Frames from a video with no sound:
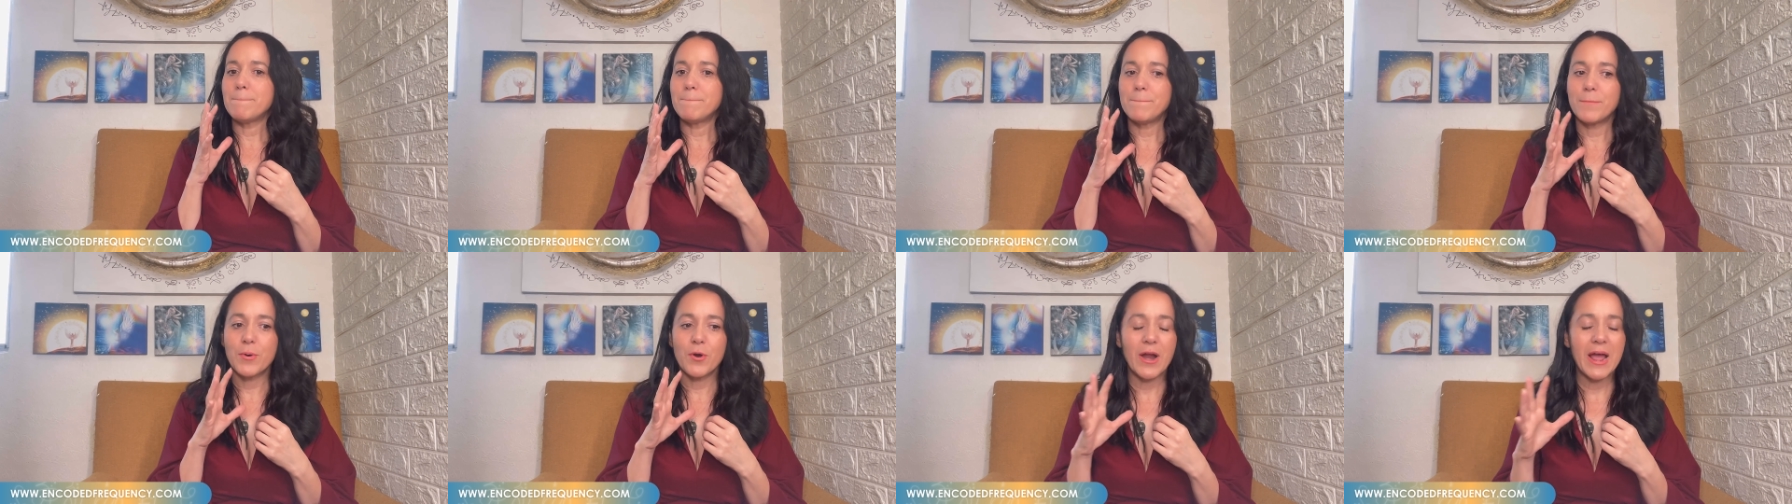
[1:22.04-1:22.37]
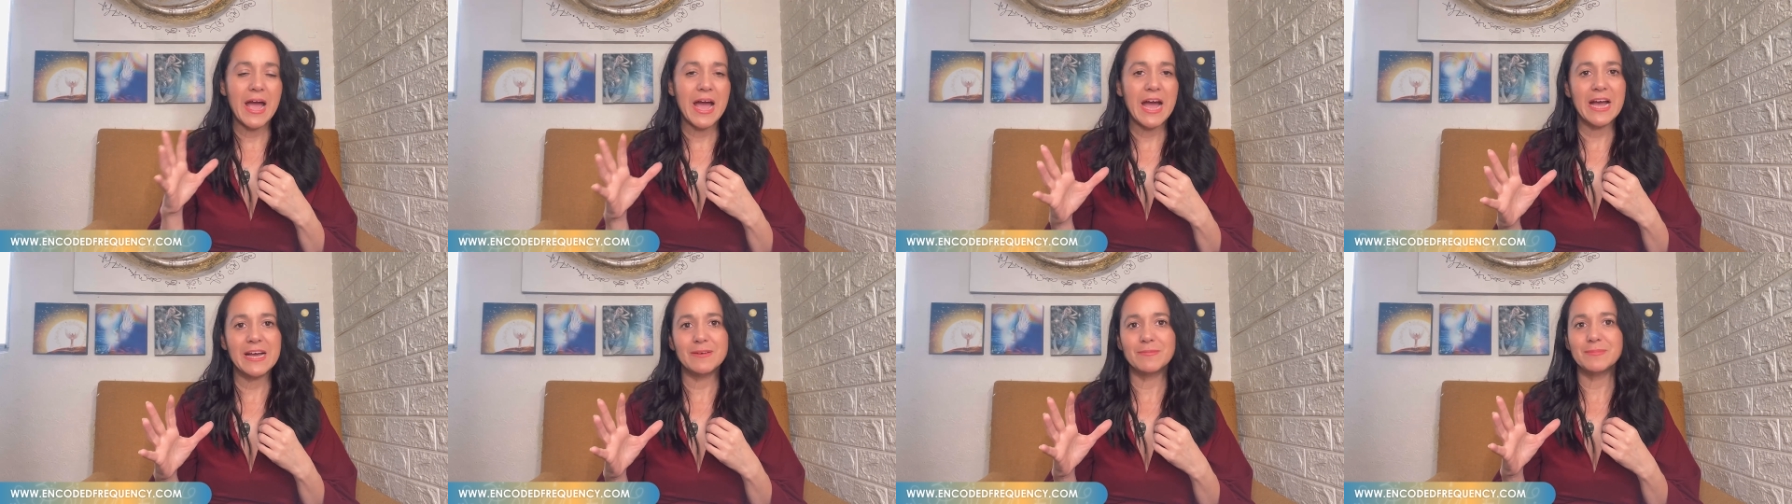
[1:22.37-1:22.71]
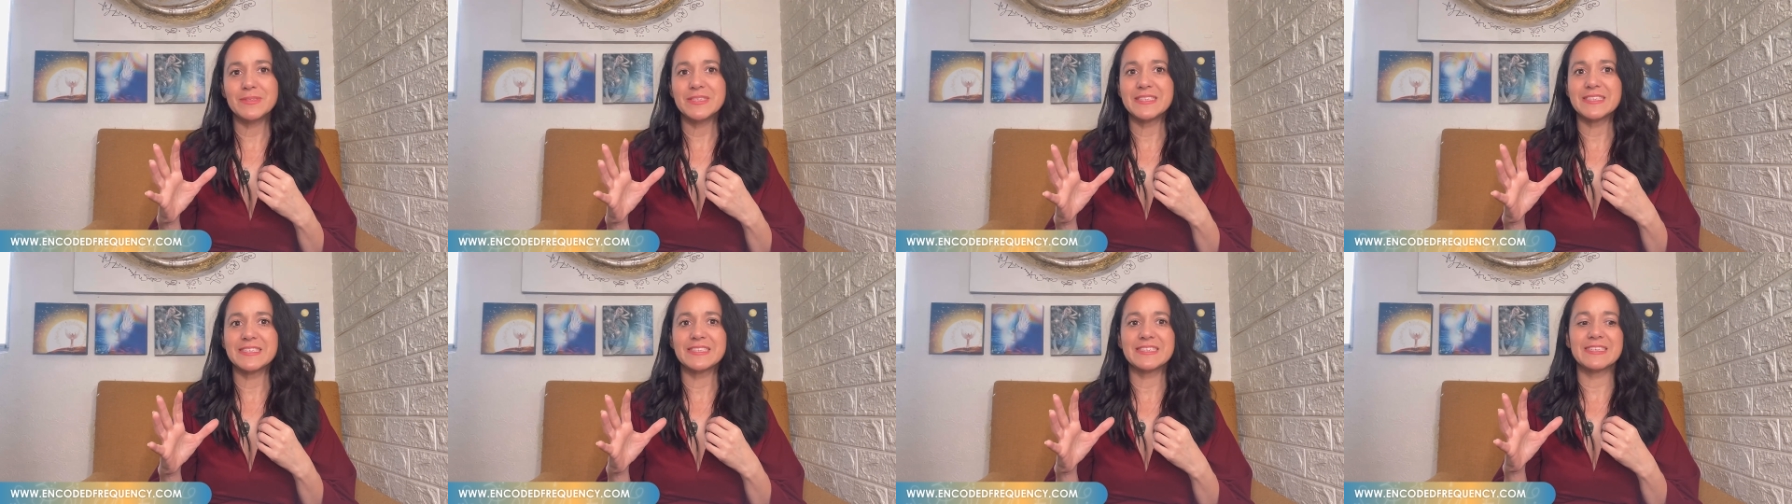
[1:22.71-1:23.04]

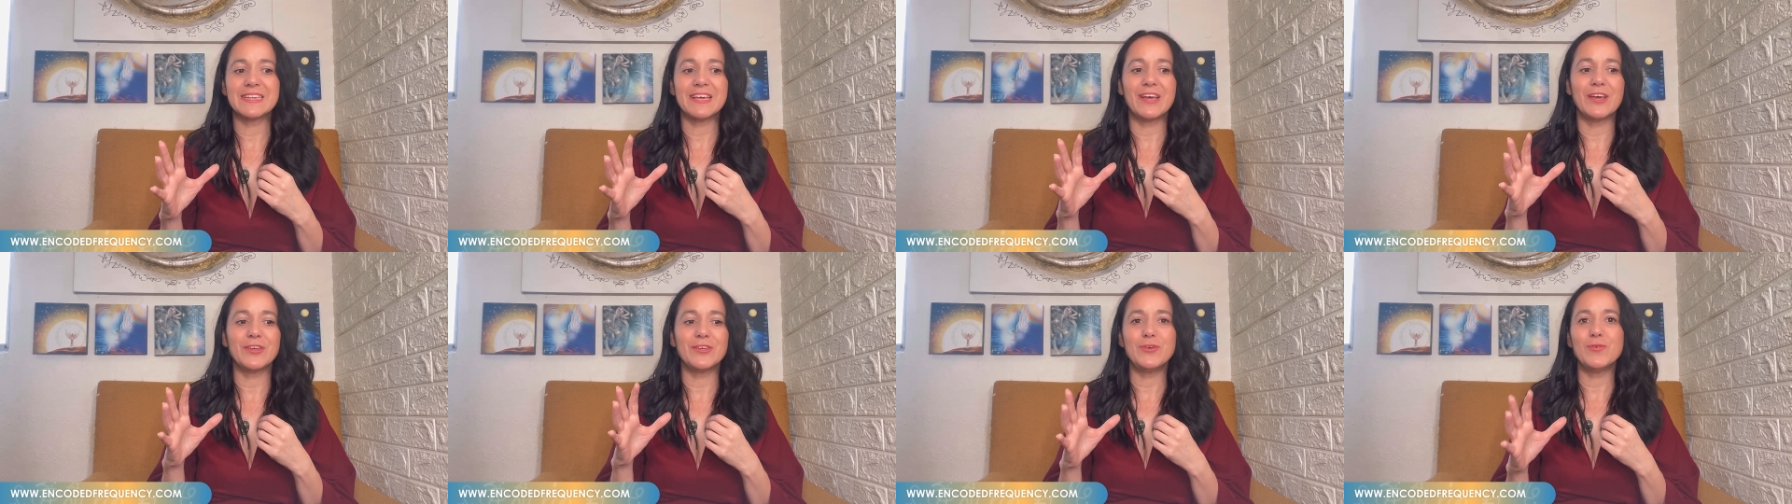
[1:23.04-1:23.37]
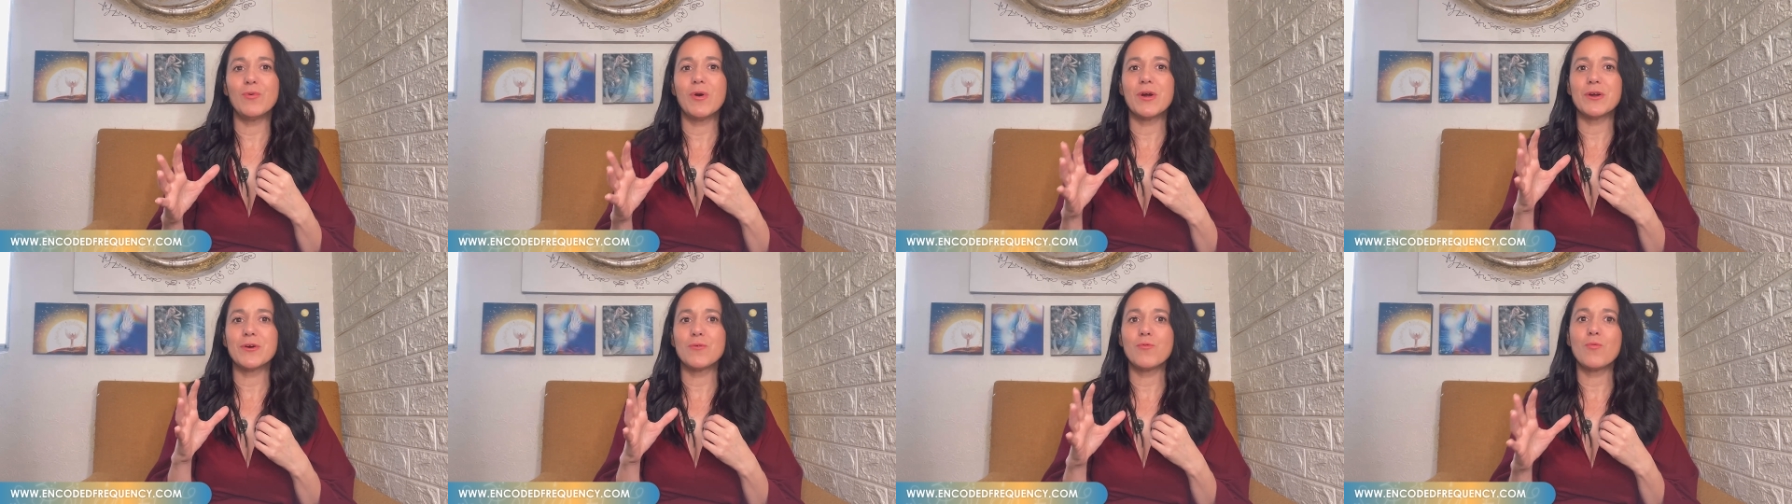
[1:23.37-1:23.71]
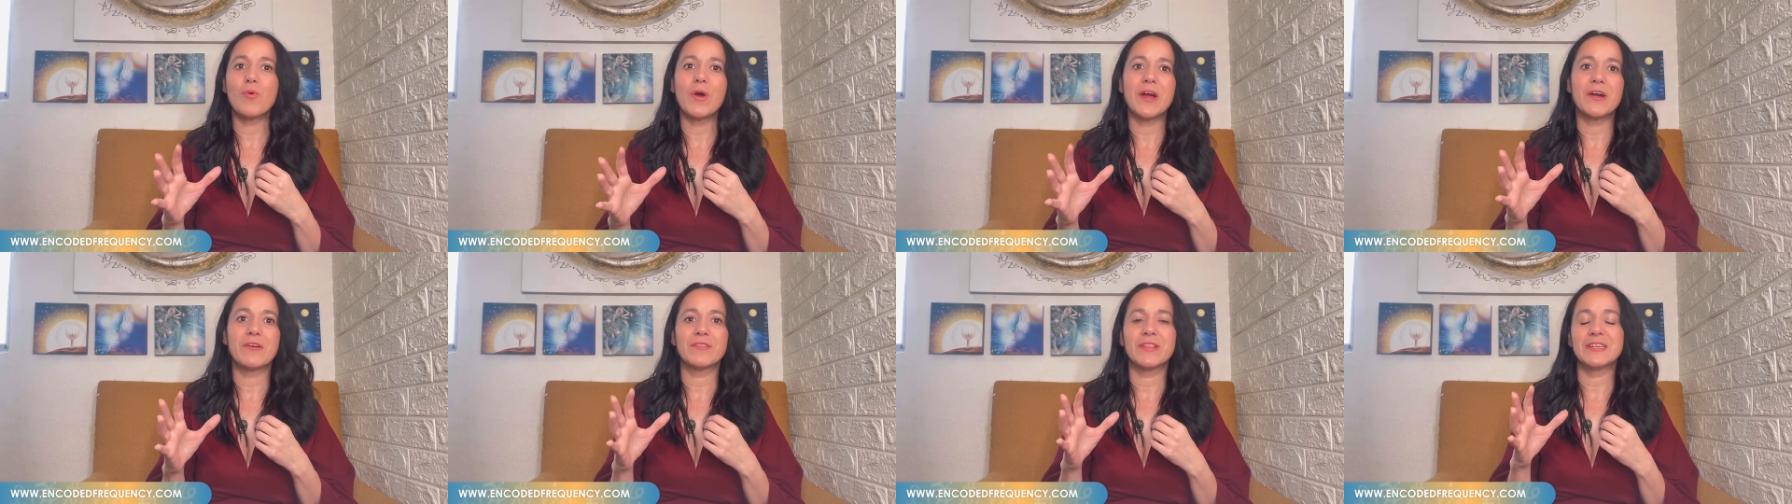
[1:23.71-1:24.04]
Perhaps you are aware